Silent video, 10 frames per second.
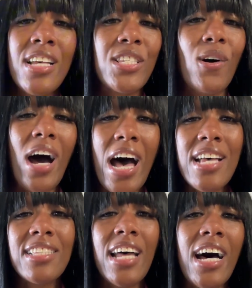So
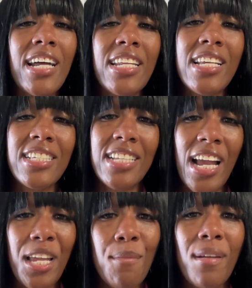I styled these
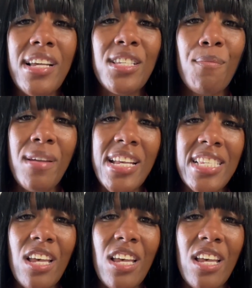Nike Blazer Mid